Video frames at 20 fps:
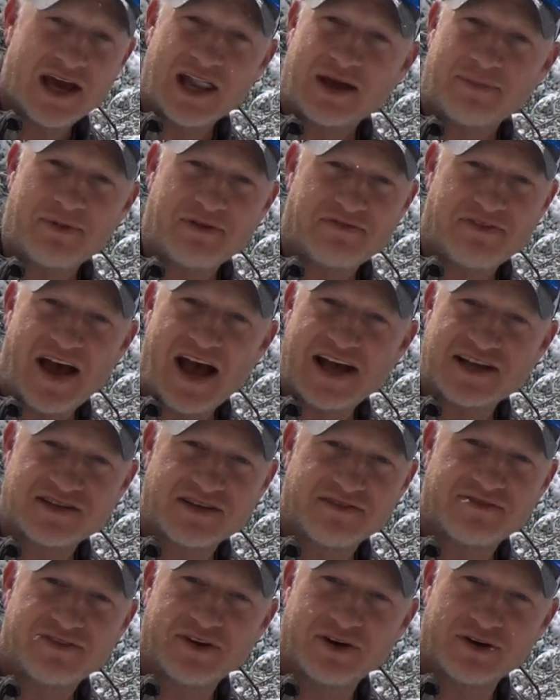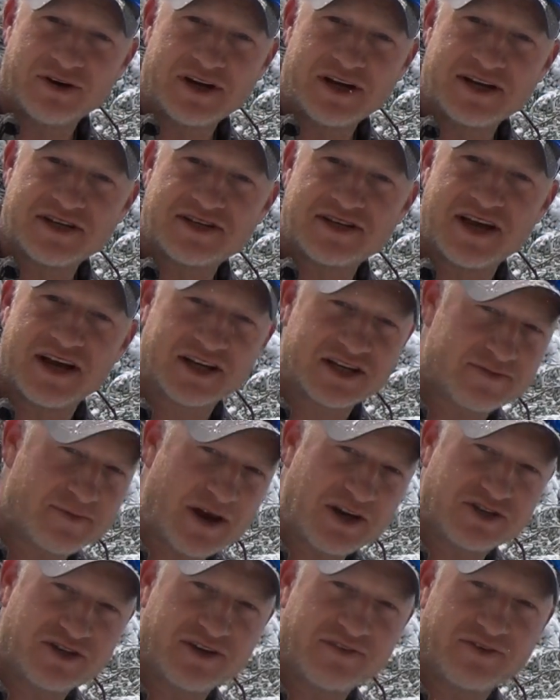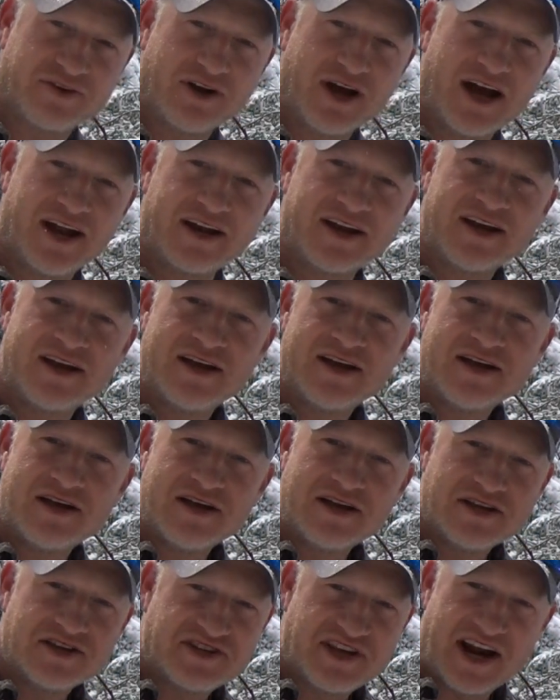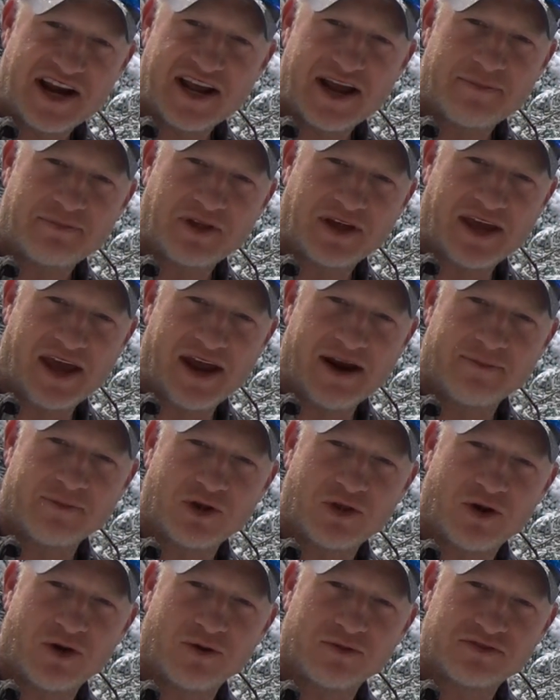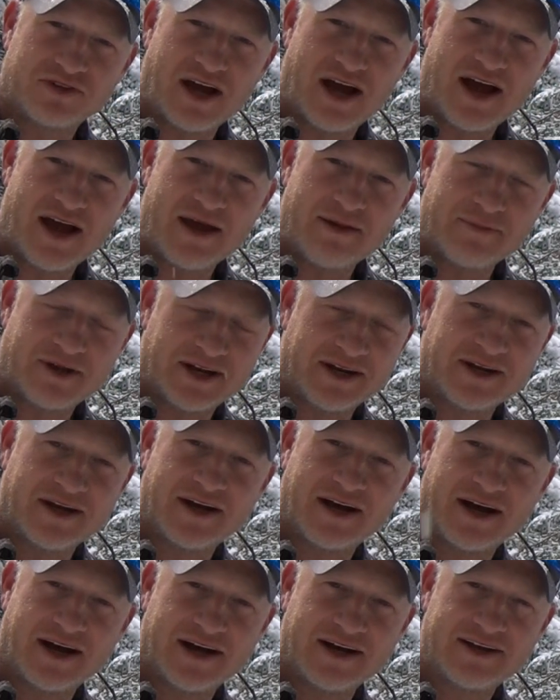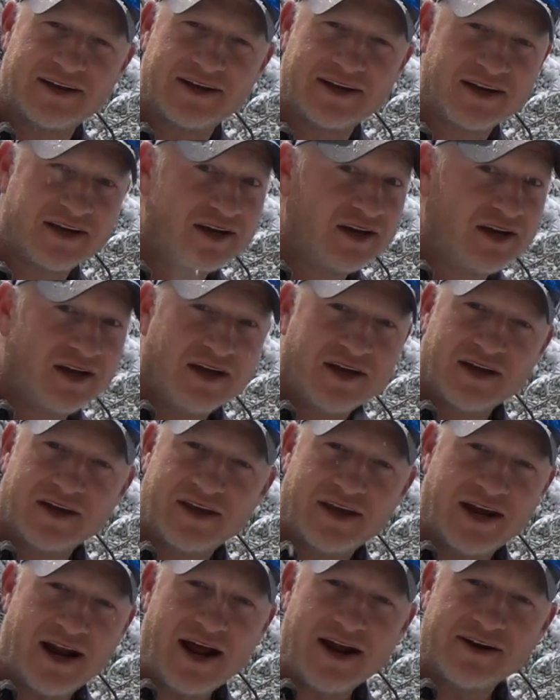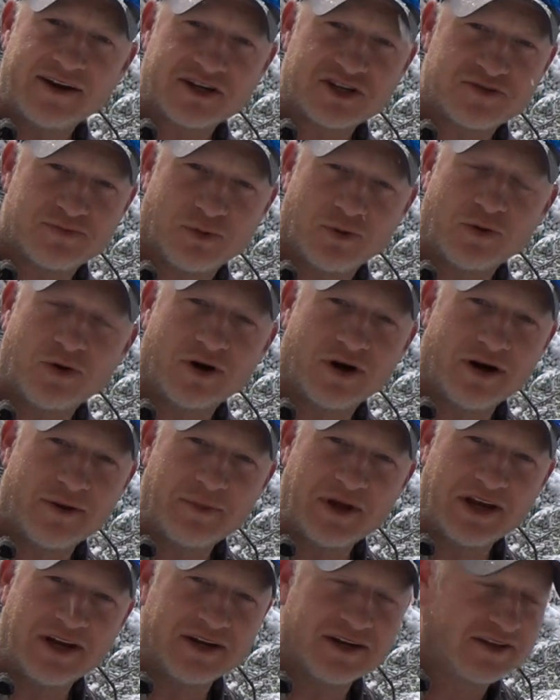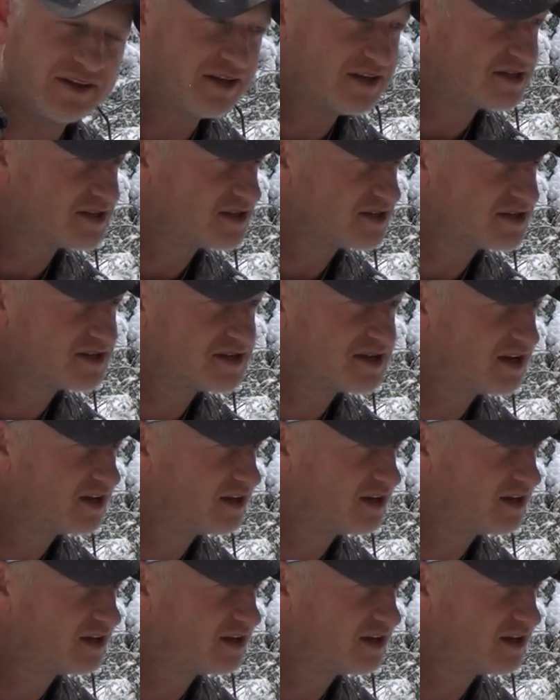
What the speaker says: it can be fast and furious, especially if you're not setting up the camera the whole time, and get out and explore. I mean, this is